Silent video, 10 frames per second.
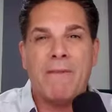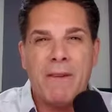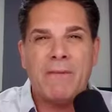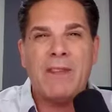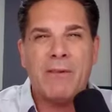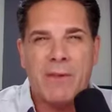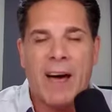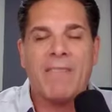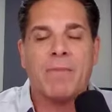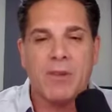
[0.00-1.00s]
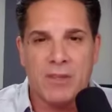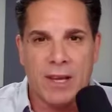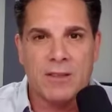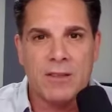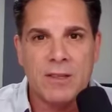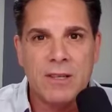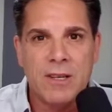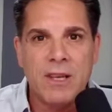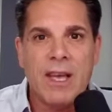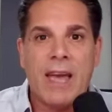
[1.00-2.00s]
55%.
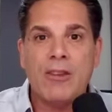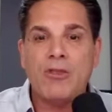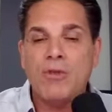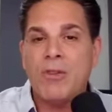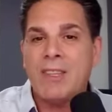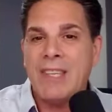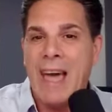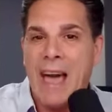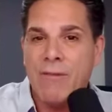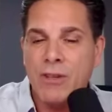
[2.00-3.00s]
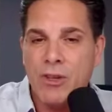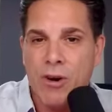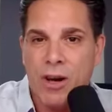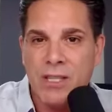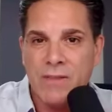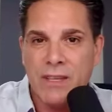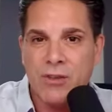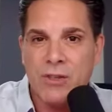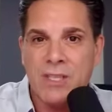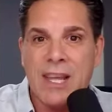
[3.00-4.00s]
And did you know that the average cost of
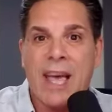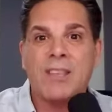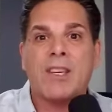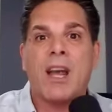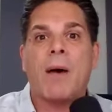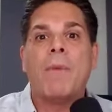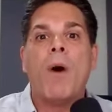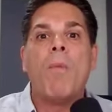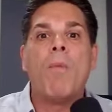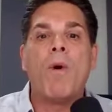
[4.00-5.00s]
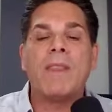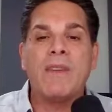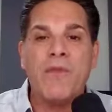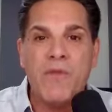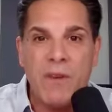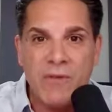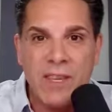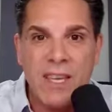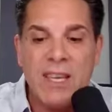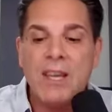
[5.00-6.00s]
electricity has gone up more than
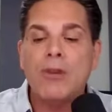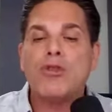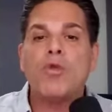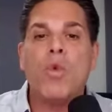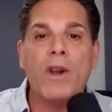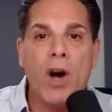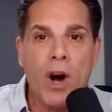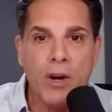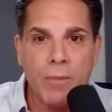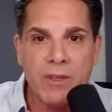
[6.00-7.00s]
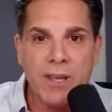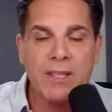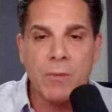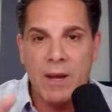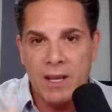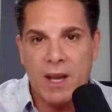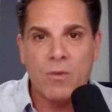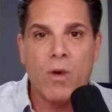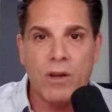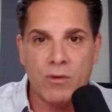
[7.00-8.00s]
50 to 100%, depending
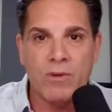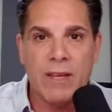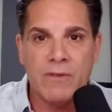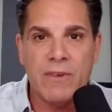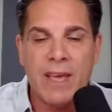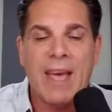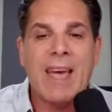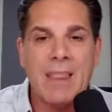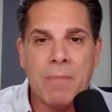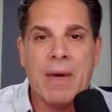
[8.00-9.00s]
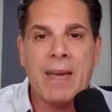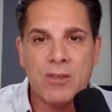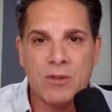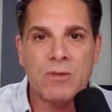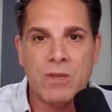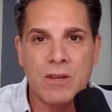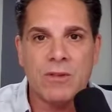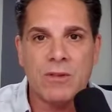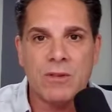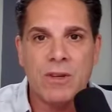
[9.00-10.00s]
on where you live, in the past 2
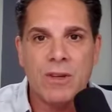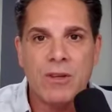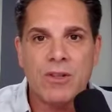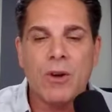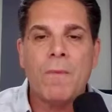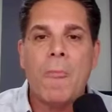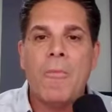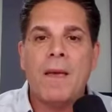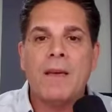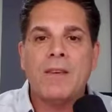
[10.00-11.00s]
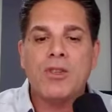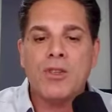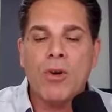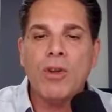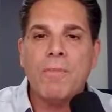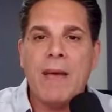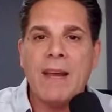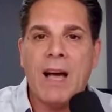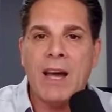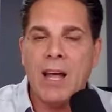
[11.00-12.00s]
years? So solar may
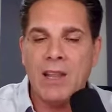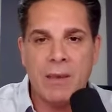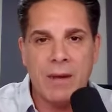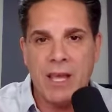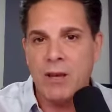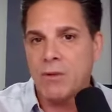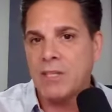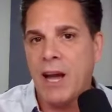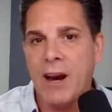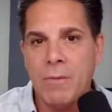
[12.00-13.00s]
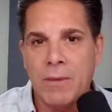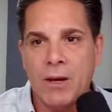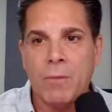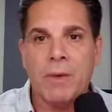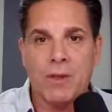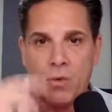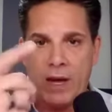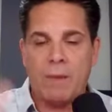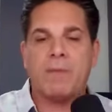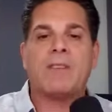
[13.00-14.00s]
not eliminate your entire bill, but the way
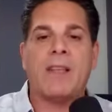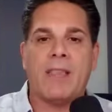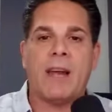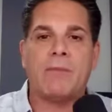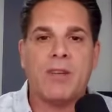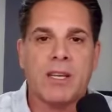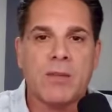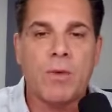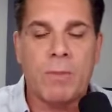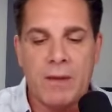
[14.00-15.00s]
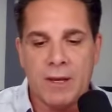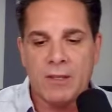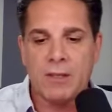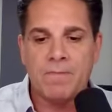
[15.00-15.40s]
to present that objection would be this.